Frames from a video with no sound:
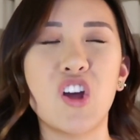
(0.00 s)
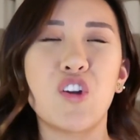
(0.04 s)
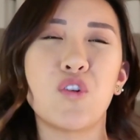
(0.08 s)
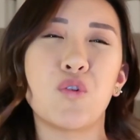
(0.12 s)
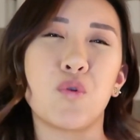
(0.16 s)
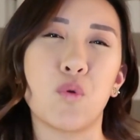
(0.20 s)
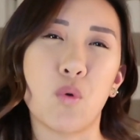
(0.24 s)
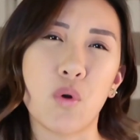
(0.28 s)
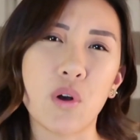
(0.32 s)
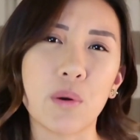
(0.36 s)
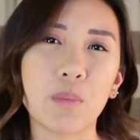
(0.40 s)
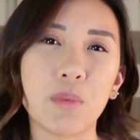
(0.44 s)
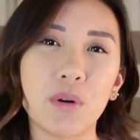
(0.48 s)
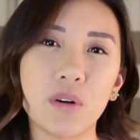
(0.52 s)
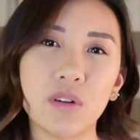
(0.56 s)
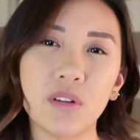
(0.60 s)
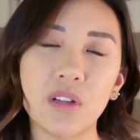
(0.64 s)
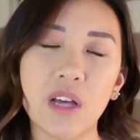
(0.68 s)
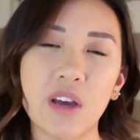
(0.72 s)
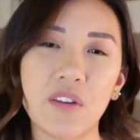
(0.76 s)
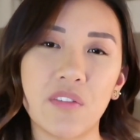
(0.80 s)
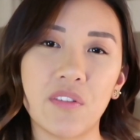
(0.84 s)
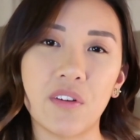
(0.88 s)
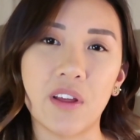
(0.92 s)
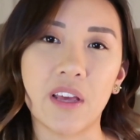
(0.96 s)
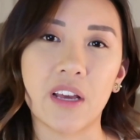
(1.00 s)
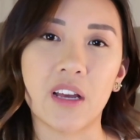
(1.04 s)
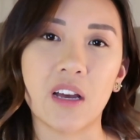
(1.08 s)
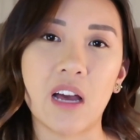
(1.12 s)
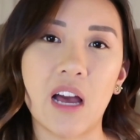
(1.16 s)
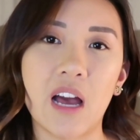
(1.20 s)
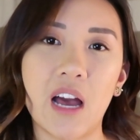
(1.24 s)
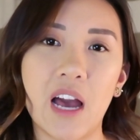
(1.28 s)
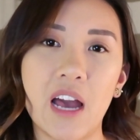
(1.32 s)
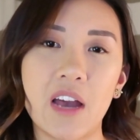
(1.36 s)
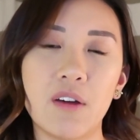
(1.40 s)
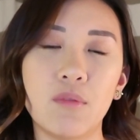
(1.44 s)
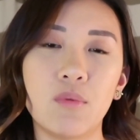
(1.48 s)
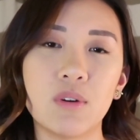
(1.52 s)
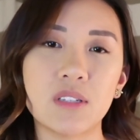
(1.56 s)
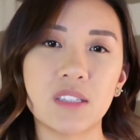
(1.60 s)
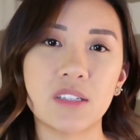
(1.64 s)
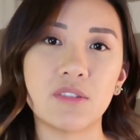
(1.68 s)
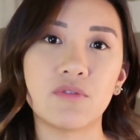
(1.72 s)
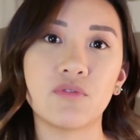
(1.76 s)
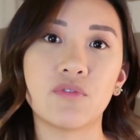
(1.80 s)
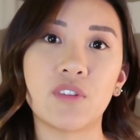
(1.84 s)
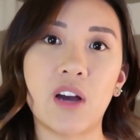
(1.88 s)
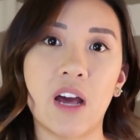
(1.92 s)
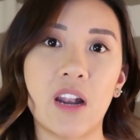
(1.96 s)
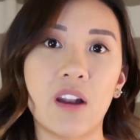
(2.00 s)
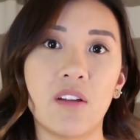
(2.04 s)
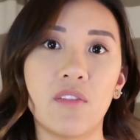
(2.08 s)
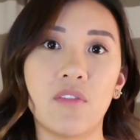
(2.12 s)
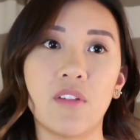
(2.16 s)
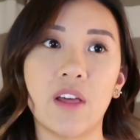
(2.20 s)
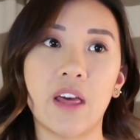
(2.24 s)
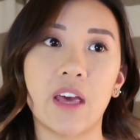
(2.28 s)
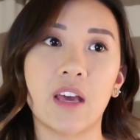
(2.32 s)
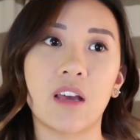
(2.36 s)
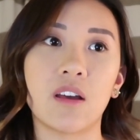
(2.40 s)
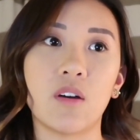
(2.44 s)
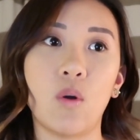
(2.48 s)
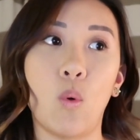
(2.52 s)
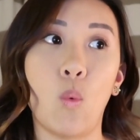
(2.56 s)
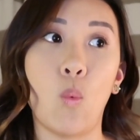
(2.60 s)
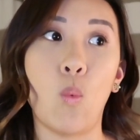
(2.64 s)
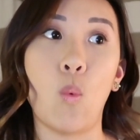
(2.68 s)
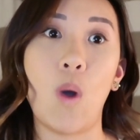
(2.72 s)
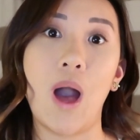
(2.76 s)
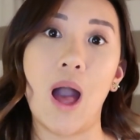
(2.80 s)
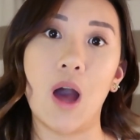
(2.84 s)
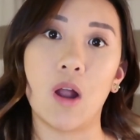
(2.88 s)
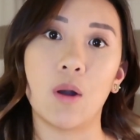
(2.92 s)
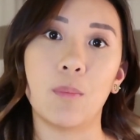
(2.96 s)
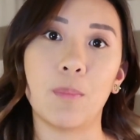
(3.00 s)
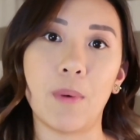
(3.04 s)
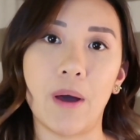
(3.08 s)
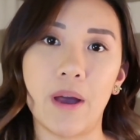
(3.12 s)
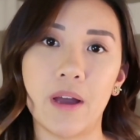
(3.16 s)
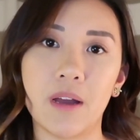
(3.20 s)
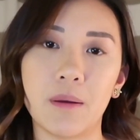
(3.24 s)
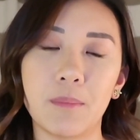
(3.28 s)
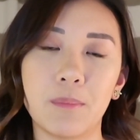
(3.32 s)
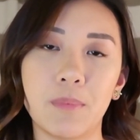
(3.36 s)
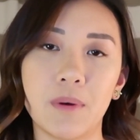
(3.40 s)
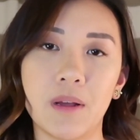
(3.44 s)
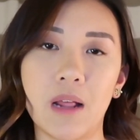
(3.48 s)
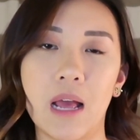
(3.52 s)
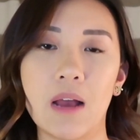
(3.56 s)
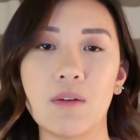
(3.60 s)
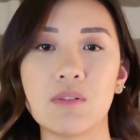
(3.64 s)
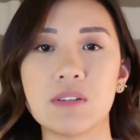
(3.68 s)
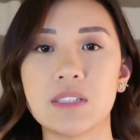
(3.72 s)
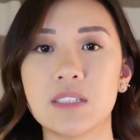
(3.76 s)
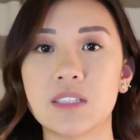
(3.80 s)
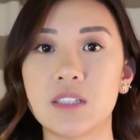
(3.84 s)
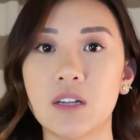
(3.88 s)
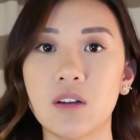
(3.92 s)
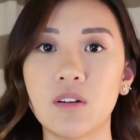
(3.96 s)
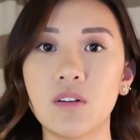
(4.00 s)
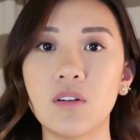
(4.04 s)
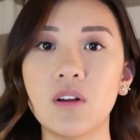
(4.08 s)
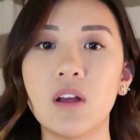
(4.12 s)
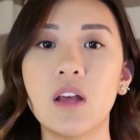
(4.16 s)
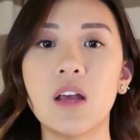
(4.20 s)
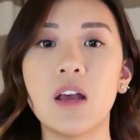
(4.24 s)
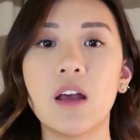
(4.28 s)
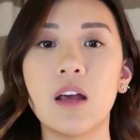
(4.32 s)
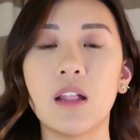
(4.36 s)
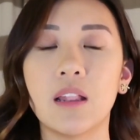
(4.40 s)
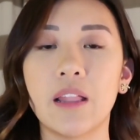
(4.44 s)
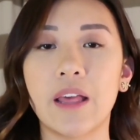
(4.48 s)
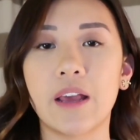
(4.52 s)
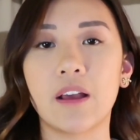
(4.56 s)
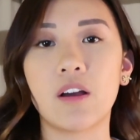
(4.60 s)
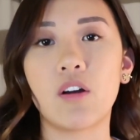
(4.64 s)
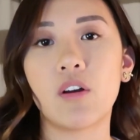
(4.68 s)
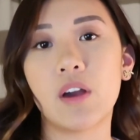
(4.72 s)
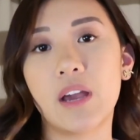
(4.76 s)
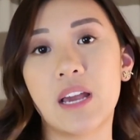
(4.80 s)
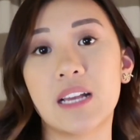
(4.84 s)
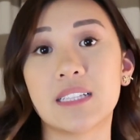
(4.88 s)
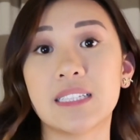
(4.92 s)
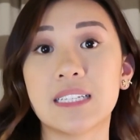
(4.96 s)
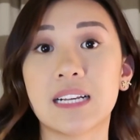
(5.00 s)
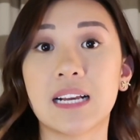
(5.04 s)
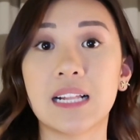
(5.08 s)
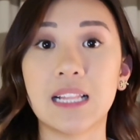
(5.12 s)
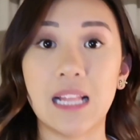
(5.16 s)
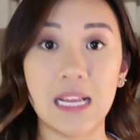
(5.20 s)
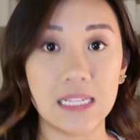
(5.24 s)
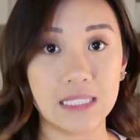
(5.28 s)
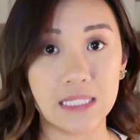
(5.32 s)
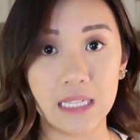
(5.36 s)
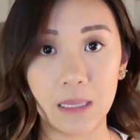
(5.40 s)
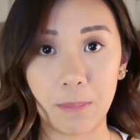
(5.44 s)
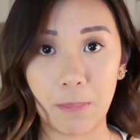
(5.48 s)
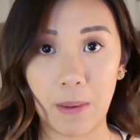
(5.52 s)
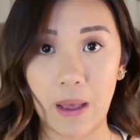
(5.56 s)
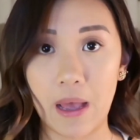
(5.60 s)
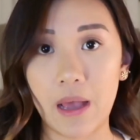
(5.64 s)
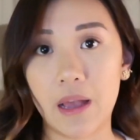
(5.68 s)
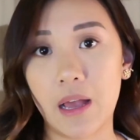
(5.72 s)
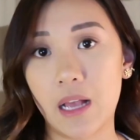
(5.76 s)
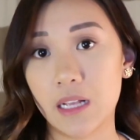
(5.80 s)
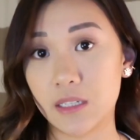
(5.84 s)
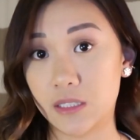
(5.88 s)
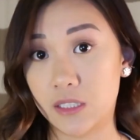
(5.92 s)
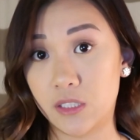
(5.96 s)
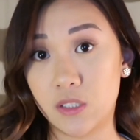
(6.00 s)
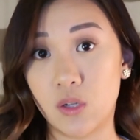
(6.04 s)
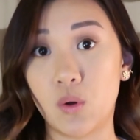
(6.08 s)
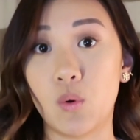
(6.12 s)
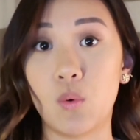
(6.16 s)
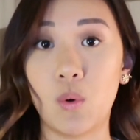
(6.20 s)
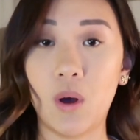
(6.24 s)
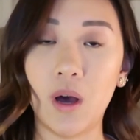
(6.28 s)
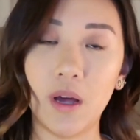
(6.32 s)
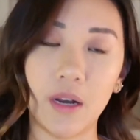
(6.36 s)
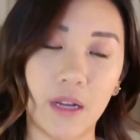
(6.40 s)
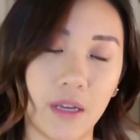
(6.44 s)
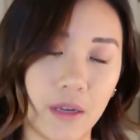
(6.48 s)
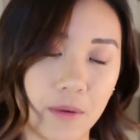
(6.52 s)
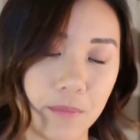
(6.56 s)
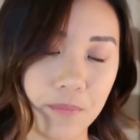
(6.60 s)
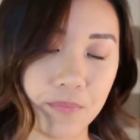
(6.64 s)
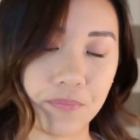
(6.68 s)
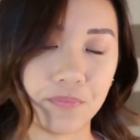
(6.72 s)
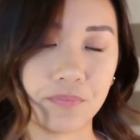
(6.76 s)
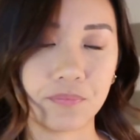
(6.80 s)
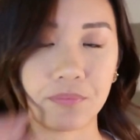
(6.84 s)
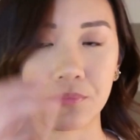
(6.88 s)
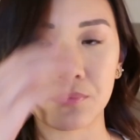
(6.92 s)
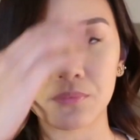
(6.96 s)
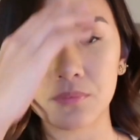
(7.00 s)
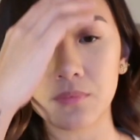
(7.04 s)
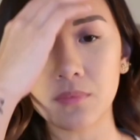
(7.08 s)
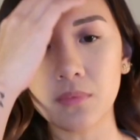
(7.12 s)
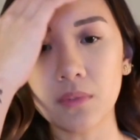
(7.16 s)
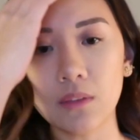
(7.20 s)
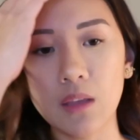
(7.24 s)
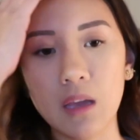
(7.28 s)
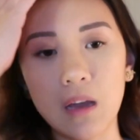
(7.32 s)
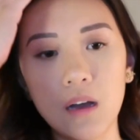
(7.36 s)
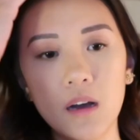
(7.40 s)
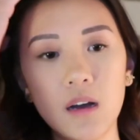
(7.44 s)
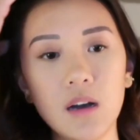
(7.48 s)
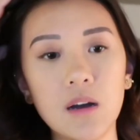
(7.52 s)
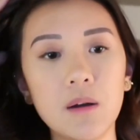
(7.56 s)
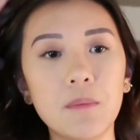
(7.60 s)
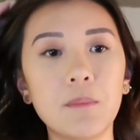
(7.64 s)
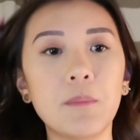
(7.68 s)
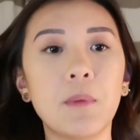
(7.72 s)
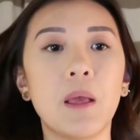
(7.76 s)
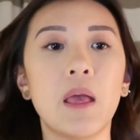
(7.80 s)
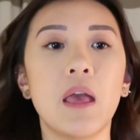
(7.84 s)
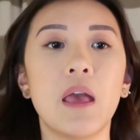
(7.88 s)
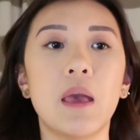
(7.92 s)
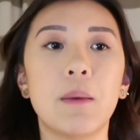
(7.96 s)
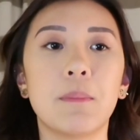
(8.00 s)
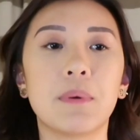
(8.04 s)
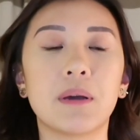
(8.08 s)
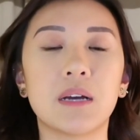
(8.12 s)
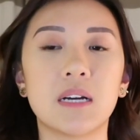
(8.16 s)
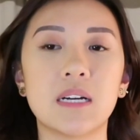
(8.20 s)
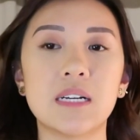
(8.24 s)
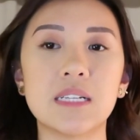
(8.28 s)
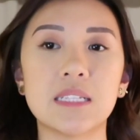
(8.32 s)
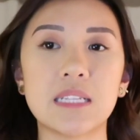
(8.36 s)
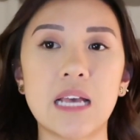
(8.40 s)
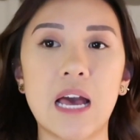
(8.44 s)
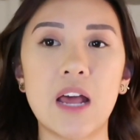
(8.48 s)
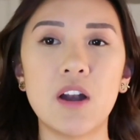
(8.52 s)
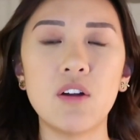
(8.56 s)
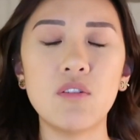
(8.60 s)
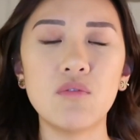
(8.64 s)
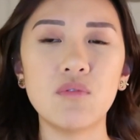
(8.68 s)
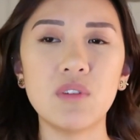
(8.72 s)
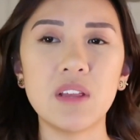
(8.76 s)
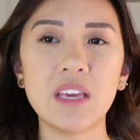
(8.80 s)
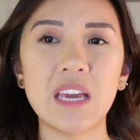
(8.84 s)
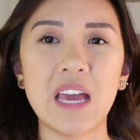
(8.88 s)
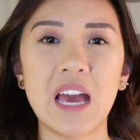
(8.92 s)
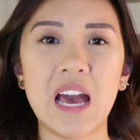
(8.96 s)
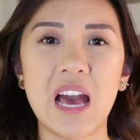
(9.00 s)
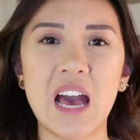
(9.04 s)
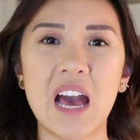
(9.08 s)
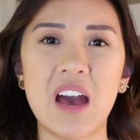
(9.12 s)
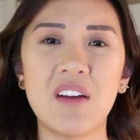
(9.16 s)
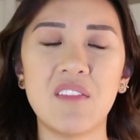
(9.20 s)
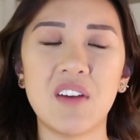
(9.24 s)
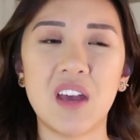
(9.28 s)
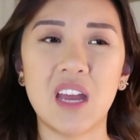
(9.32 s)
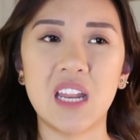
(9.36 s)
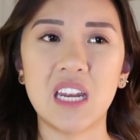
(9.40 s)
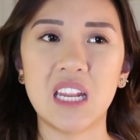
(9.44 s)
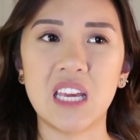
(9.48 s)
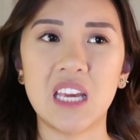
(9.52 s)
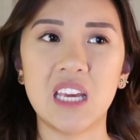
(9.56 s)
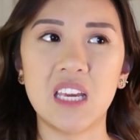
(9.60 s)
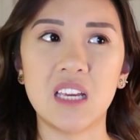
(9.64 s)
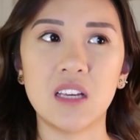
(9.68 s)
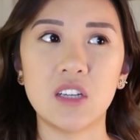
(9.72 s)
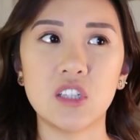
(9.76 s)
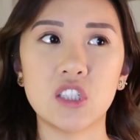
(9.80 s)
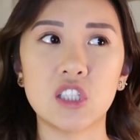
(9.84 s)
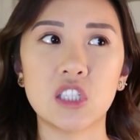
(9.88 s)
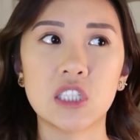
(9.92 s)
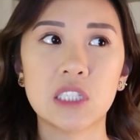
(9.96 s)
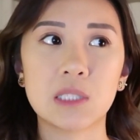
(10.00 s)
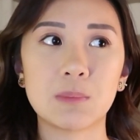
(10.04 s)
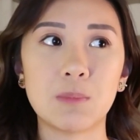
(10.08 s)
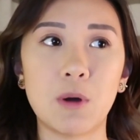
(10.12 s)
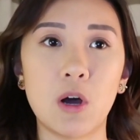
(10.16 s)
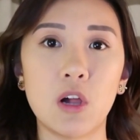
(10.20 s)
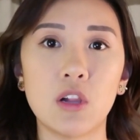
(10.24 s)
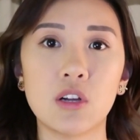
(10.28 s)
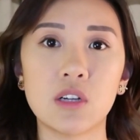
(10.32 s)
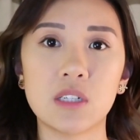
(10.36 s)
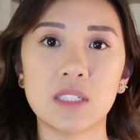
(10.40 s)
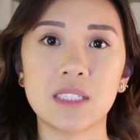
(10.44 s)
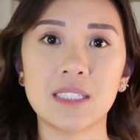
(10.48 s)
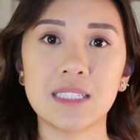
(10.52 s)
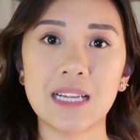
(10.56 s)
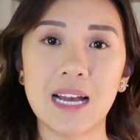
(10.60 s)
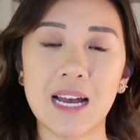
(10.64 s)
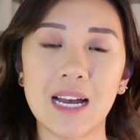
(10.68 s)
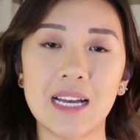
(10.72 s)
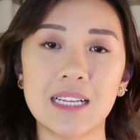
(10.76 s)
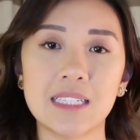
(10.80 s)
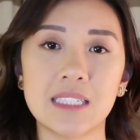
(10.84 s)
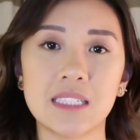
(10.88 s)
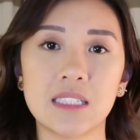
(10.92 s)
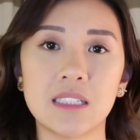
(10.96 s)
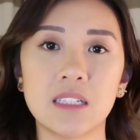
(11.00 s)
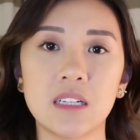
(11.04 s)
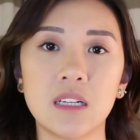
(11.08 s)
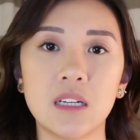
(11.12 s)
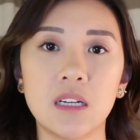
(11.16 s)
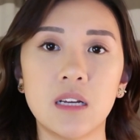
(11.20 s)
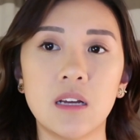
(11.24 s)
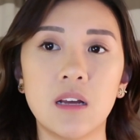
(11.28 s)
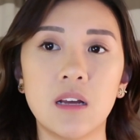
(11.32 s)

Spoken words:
normal. I feel like I wasn't kind of like wowed by it, but I was still like, okay, it's a classic bag. I still want it. Because I don't really have any smaller sized